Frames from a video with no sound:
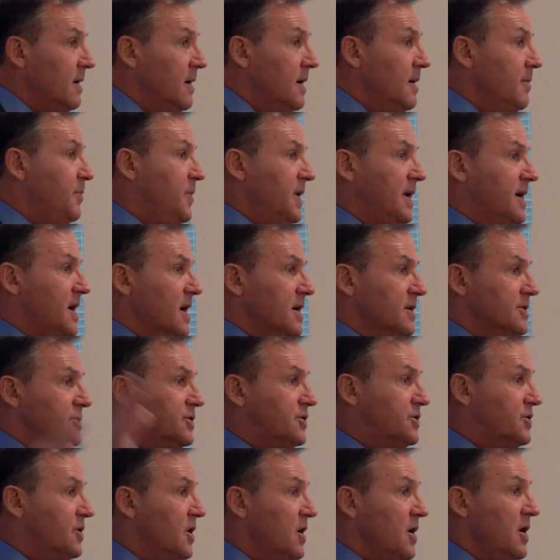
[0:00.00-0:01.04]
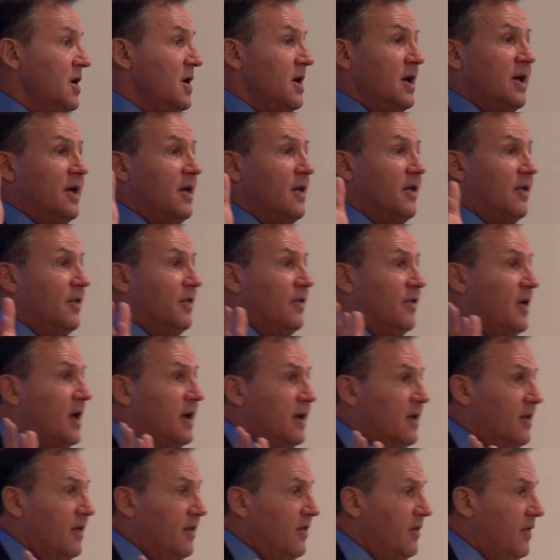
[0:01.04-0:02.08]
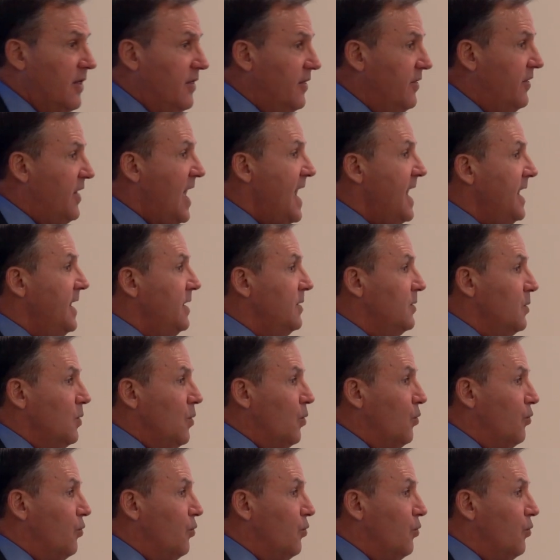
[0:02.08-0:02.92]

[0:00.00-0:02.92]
because they